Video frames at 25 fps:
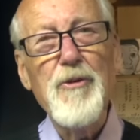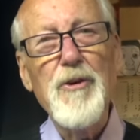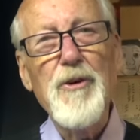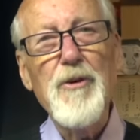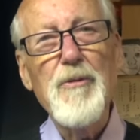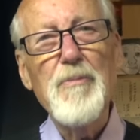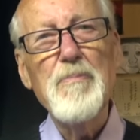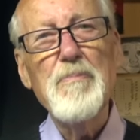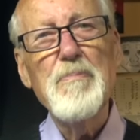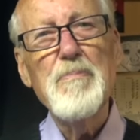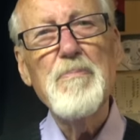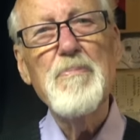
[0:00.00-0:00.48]

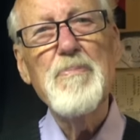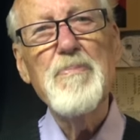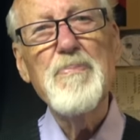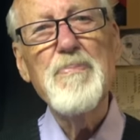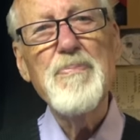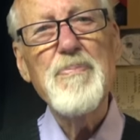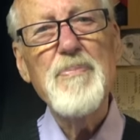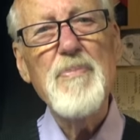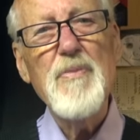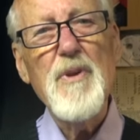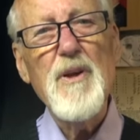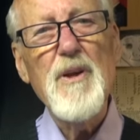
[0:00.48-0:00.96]
Um,
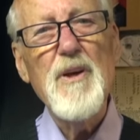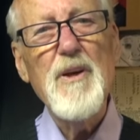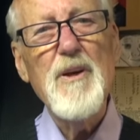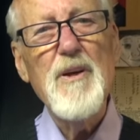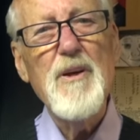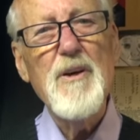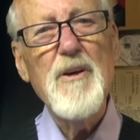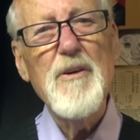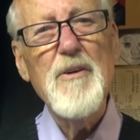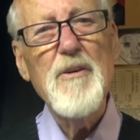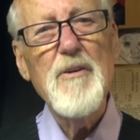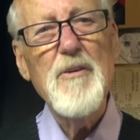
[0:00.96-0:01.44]

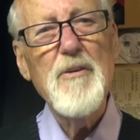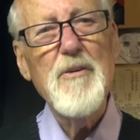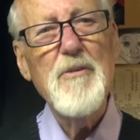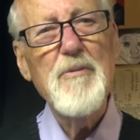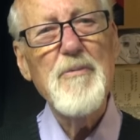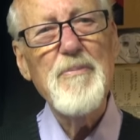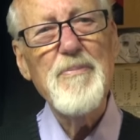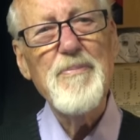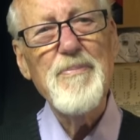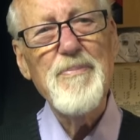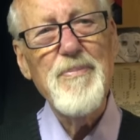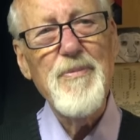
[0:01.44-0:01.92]
uh,
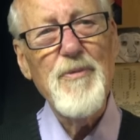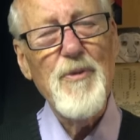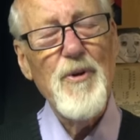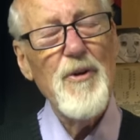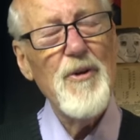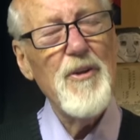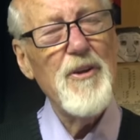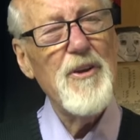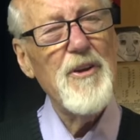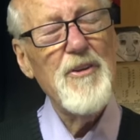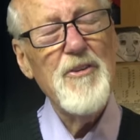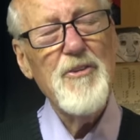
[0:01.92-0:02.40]

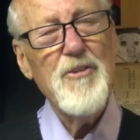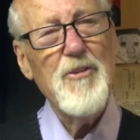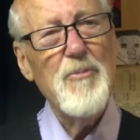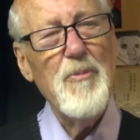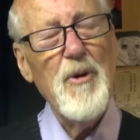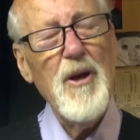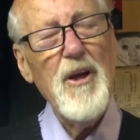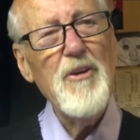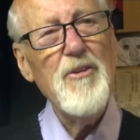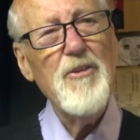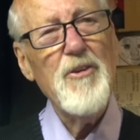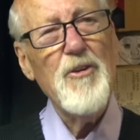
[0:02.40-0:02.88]
oh, it's
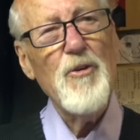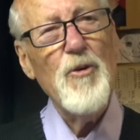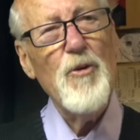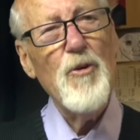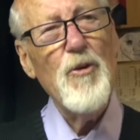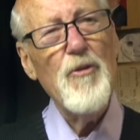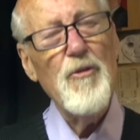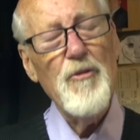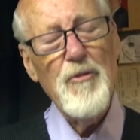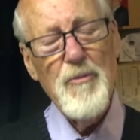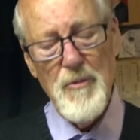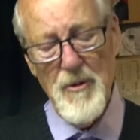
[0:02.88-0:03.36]
amazing
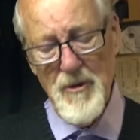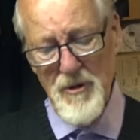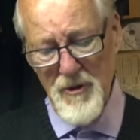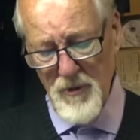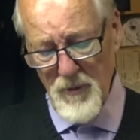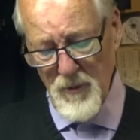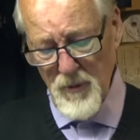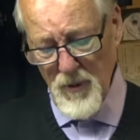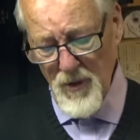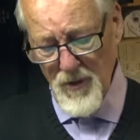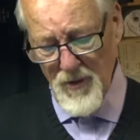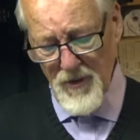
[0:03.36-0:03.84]
all of them that
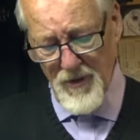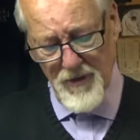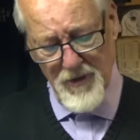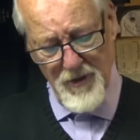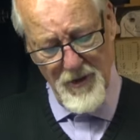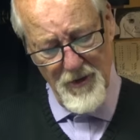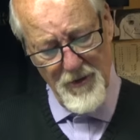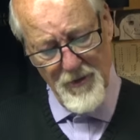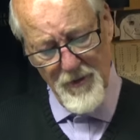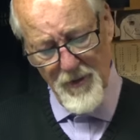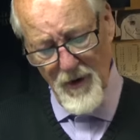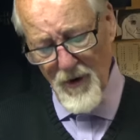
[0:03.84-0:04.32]
there were. They're
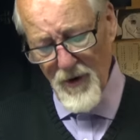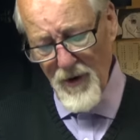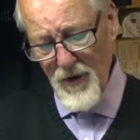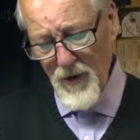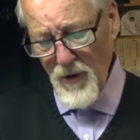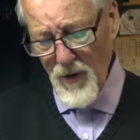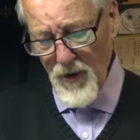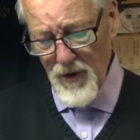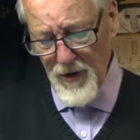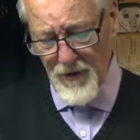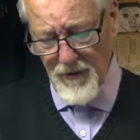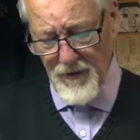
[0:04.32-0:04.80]
just very
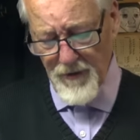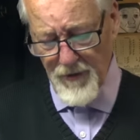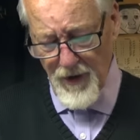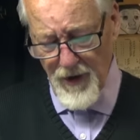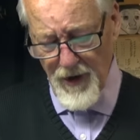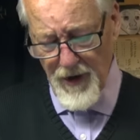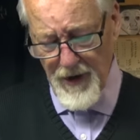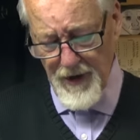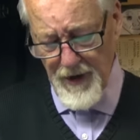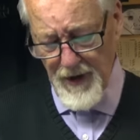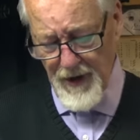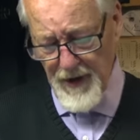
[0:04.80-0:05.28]
hard to
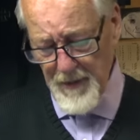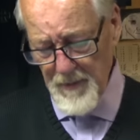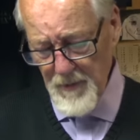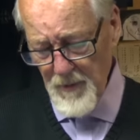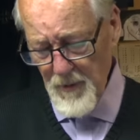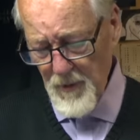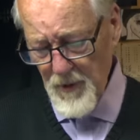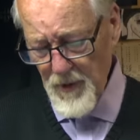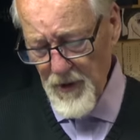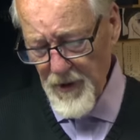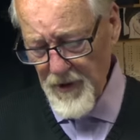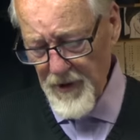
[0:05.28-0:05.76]
find
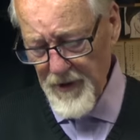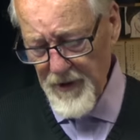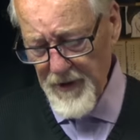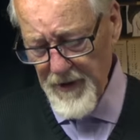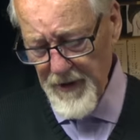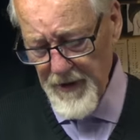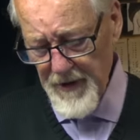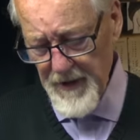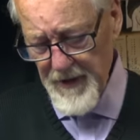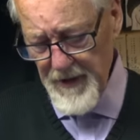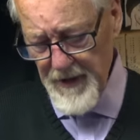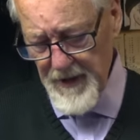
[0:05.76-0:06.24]
anymore. And
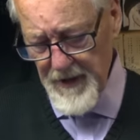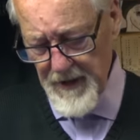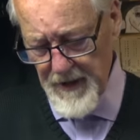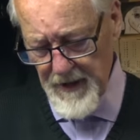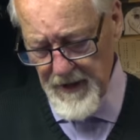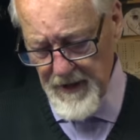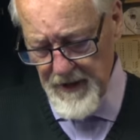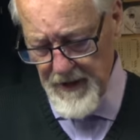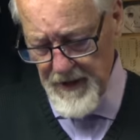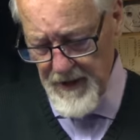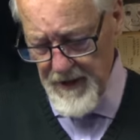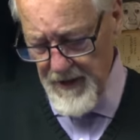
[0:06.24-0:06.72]

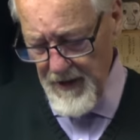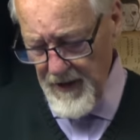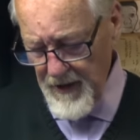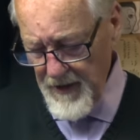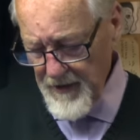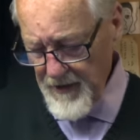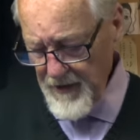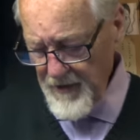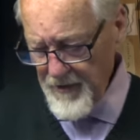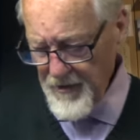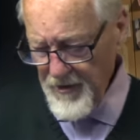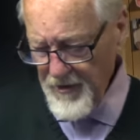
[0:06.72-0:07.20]

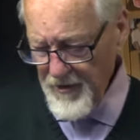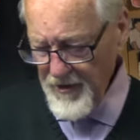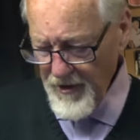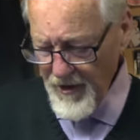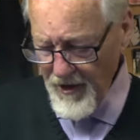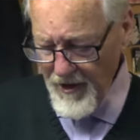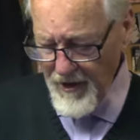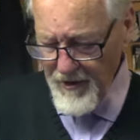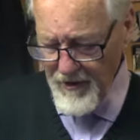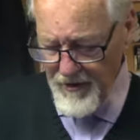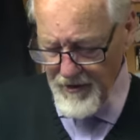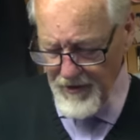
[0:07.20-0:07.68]
oh, this is
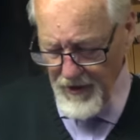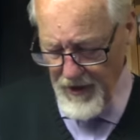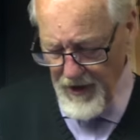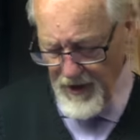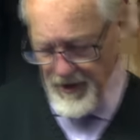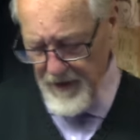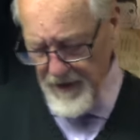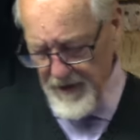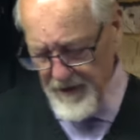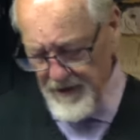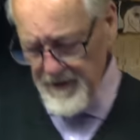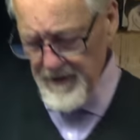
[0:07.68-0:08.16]
nice,
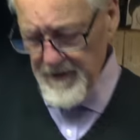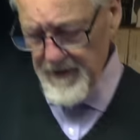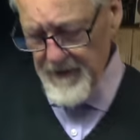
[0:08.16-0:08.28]
yeah.